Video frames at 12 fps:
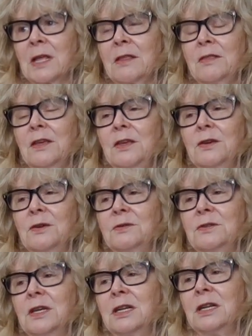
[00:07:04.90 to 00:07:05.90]
the
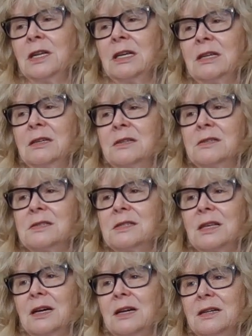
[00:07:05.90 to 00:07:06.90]
Union
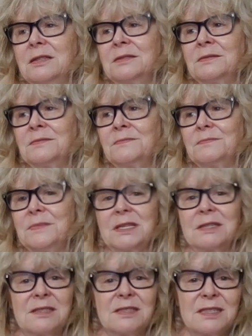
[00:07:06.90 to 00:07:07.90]
is
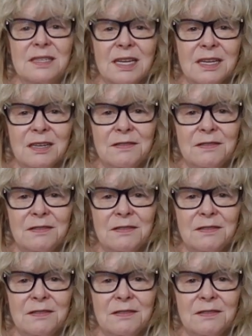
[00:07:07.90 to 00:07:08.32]
sick